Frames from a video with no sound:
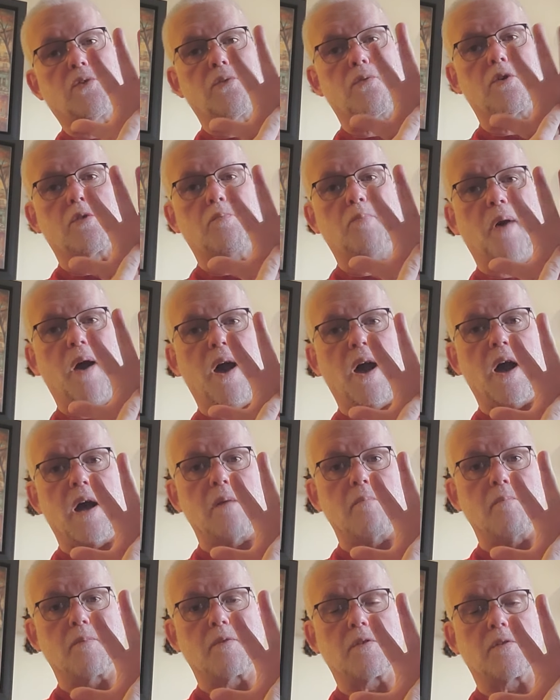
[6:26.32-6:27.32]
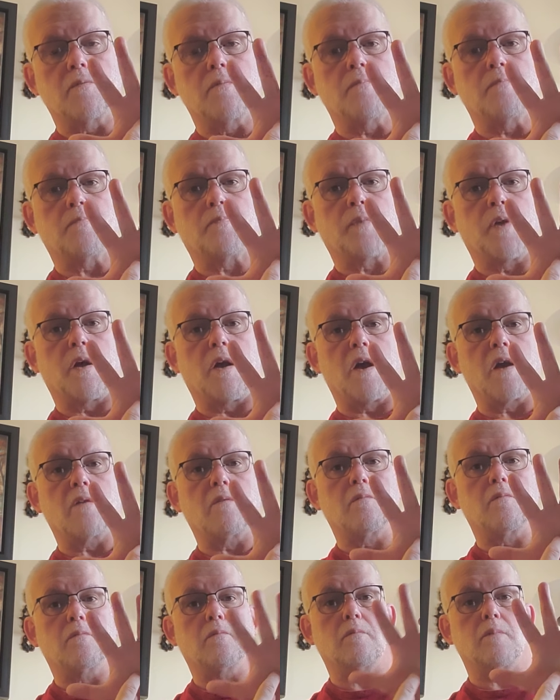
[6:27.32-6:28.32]
through his palms, all
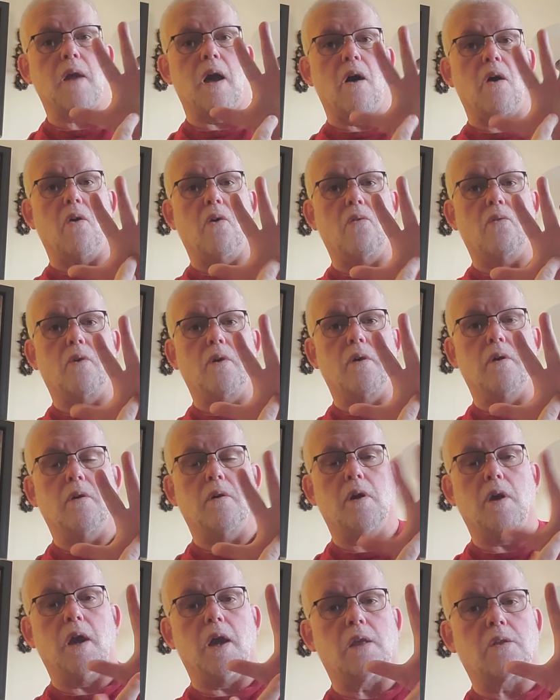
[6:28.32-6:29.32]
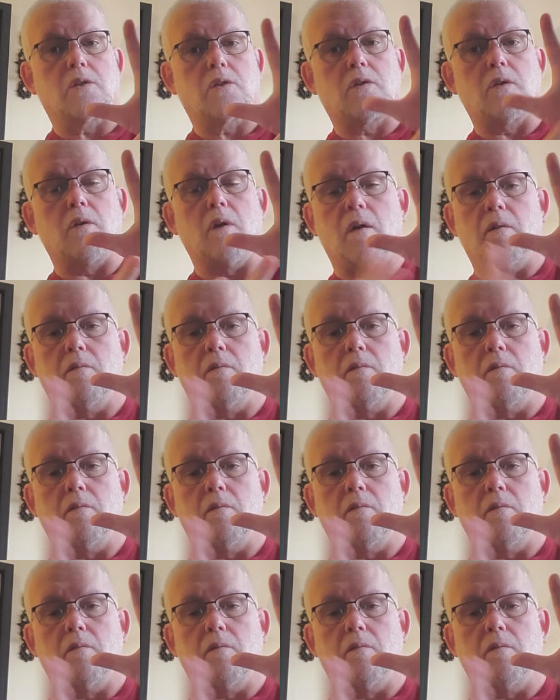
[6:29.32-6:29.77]
right? Now, it's